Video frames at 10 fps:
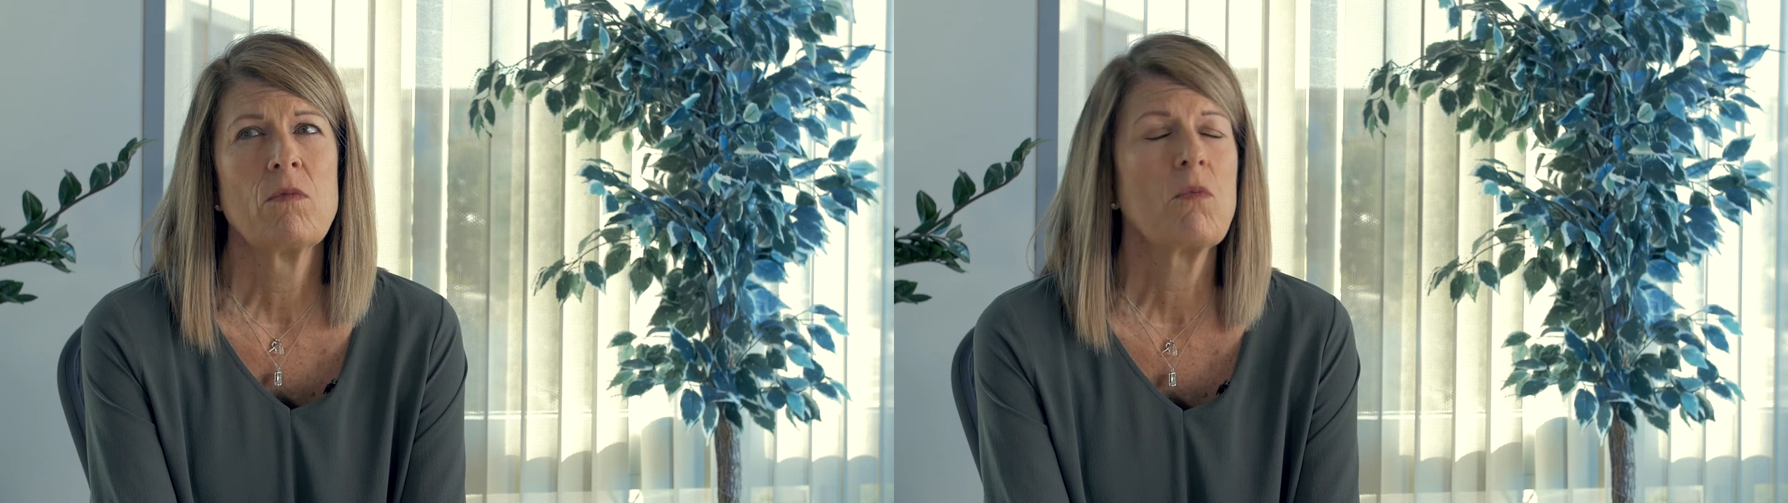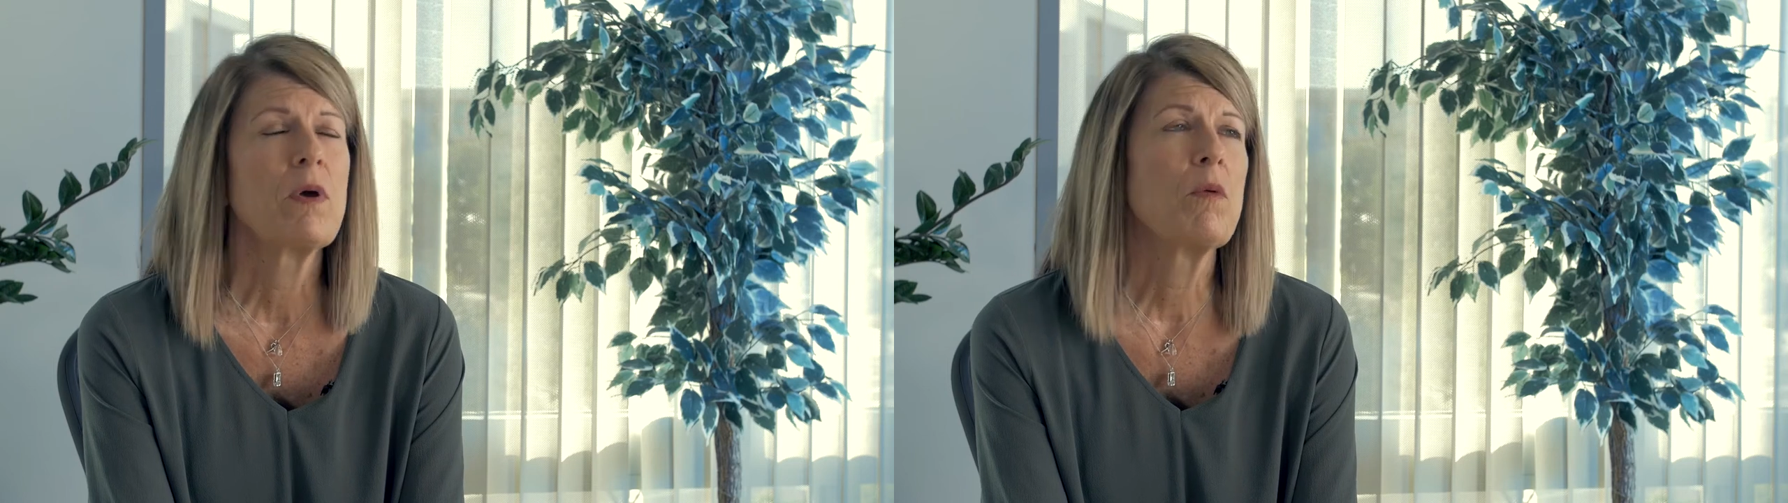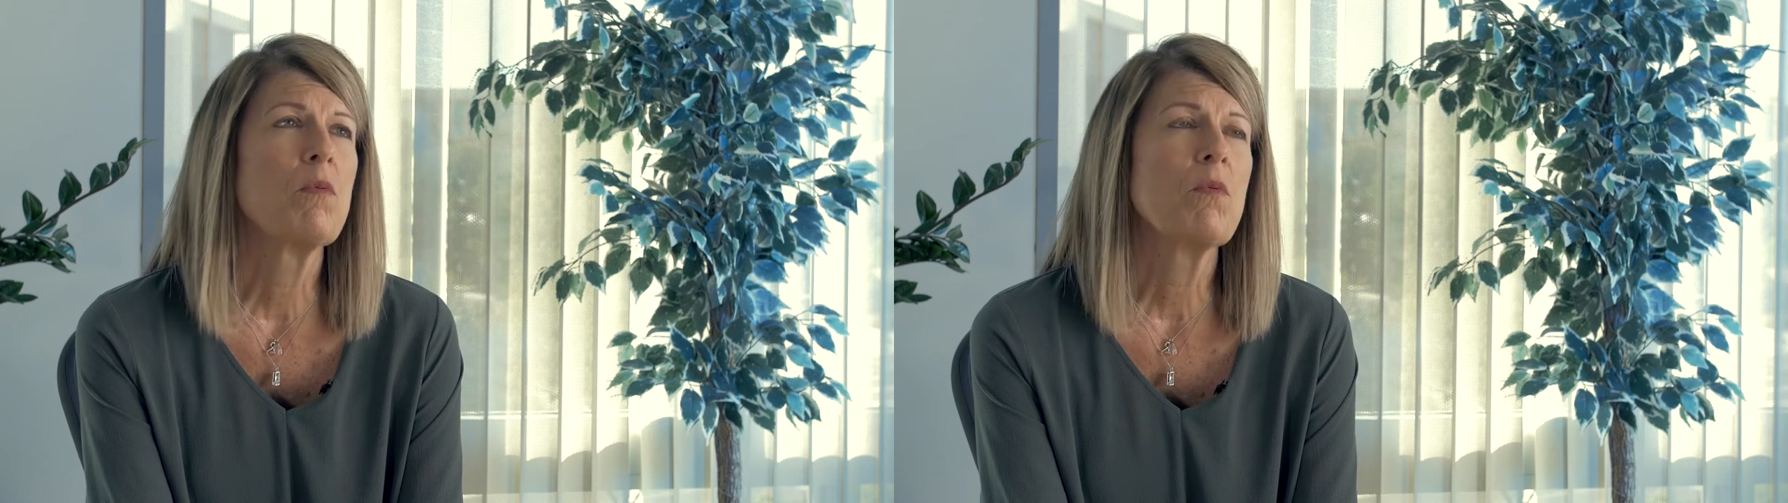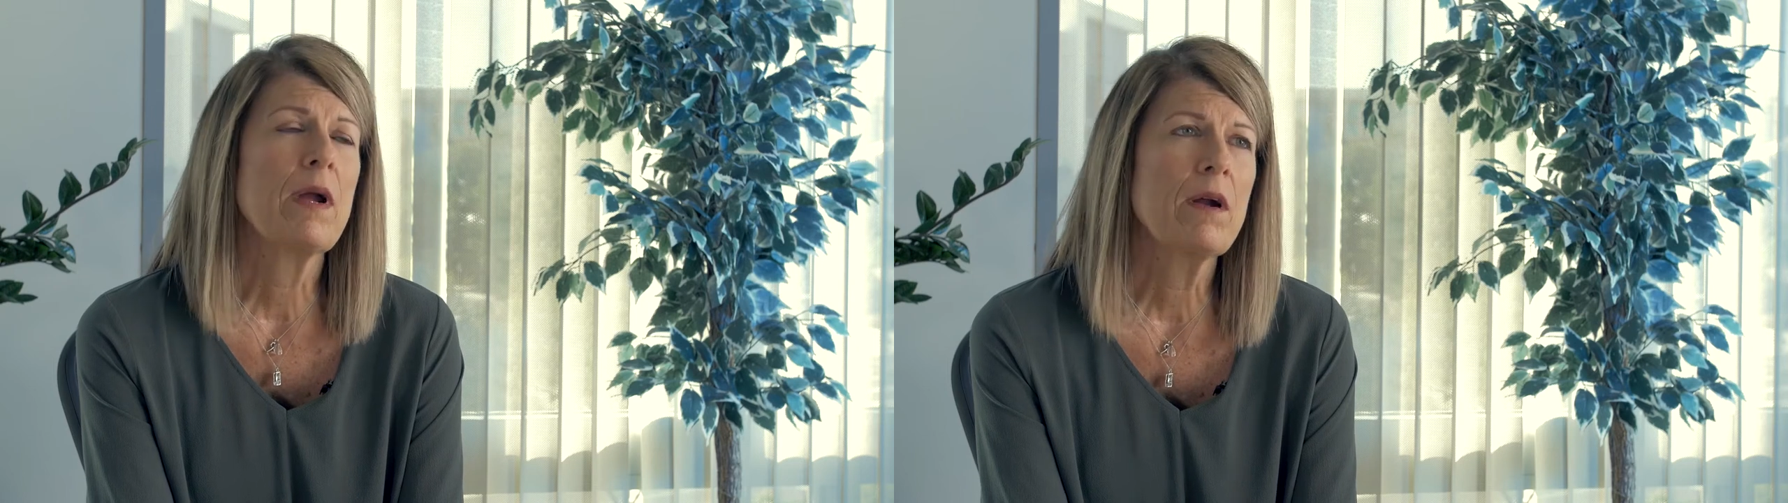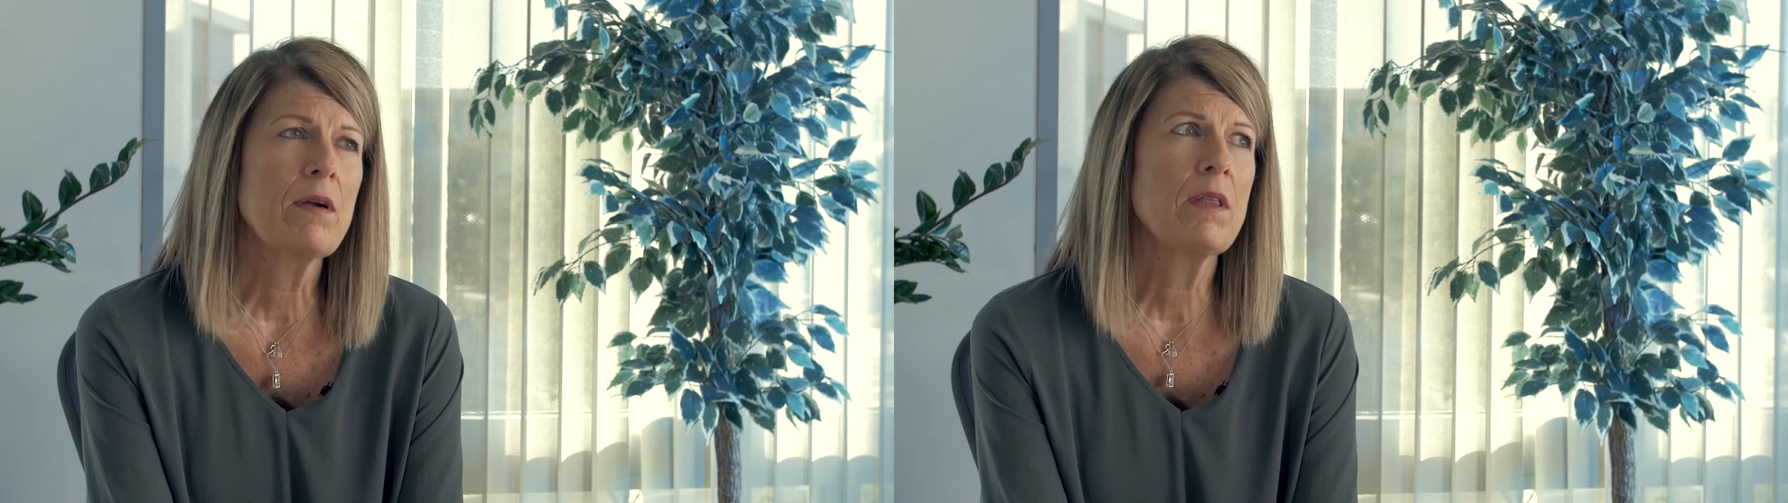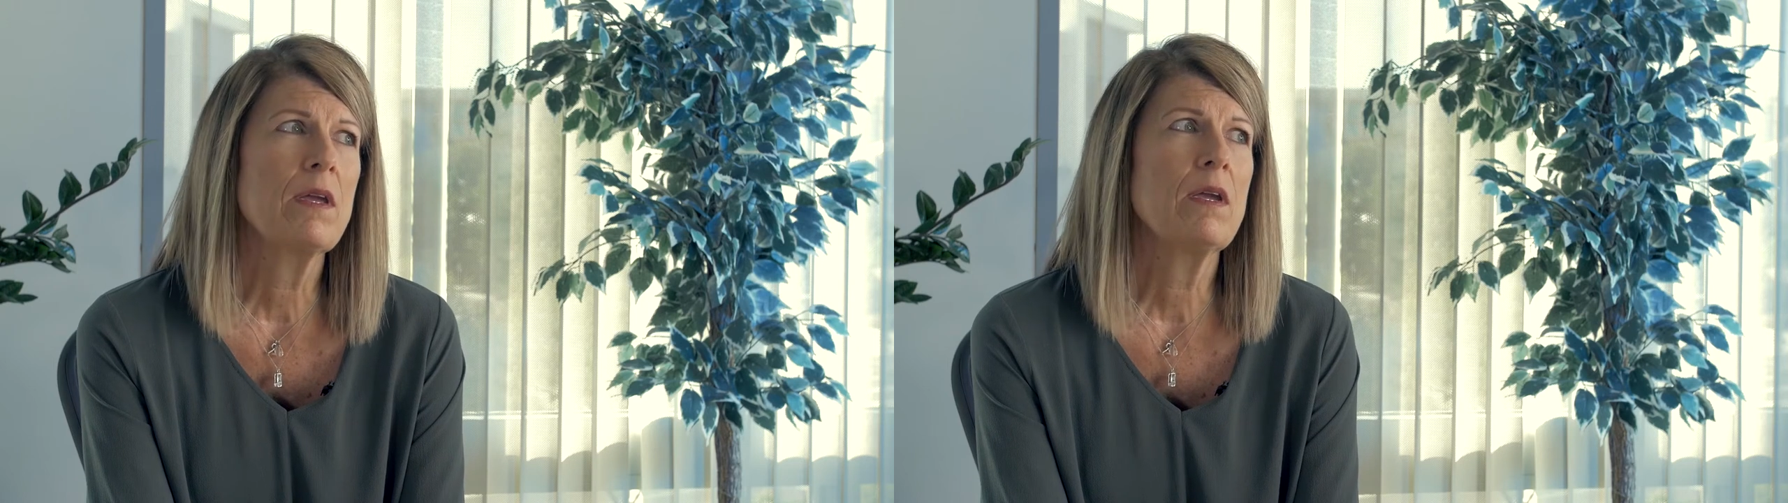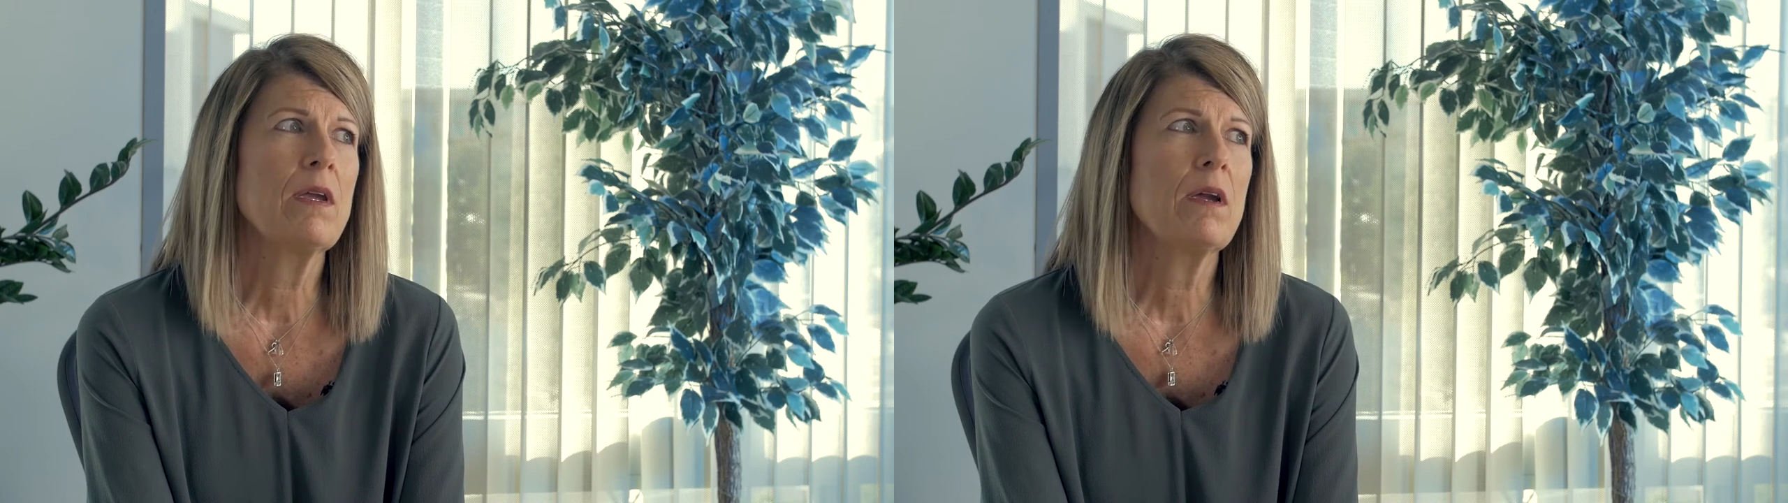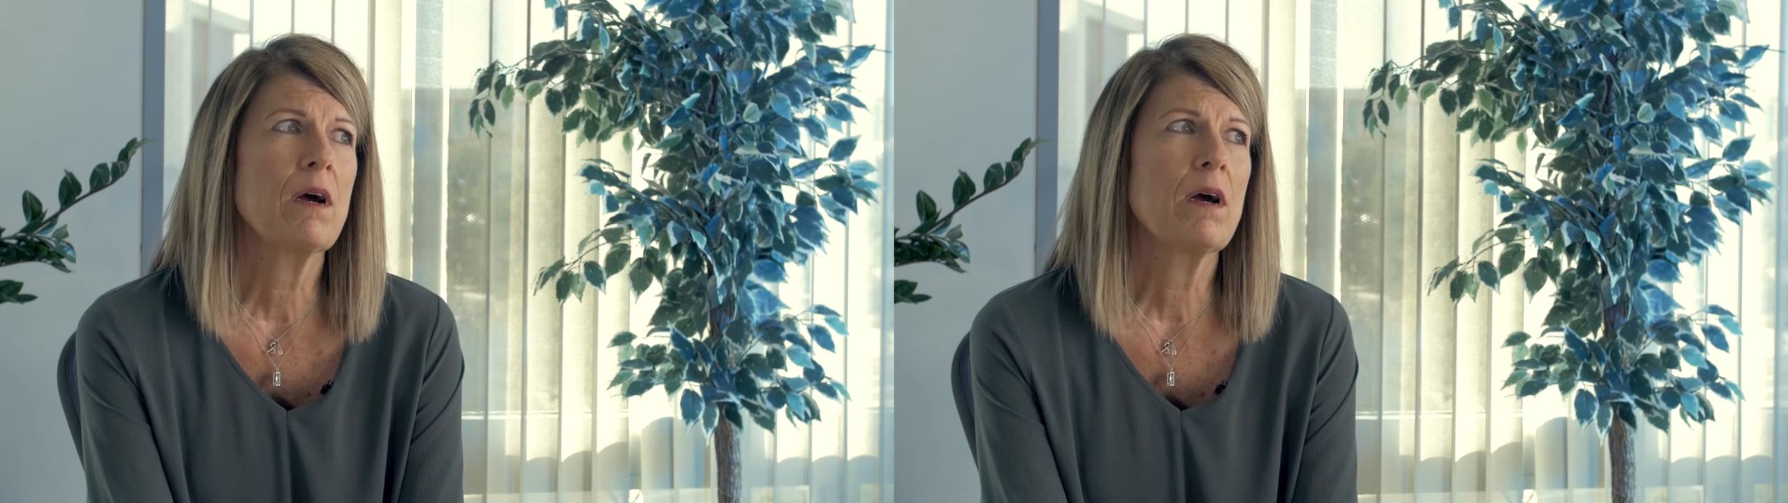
we rarely